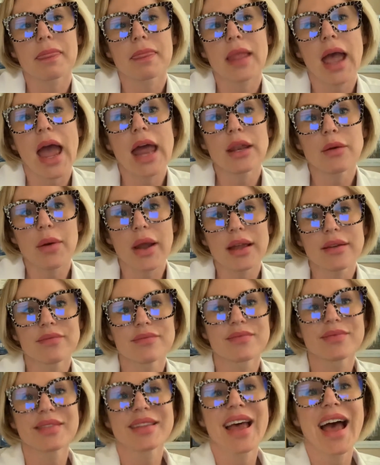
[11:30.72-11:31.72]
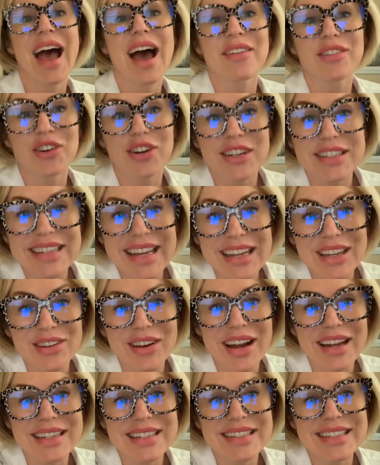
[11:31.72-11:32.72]
Anyway, have a great day, you
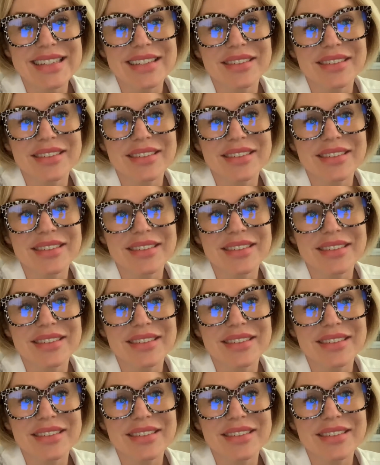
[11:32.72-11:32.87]
guys.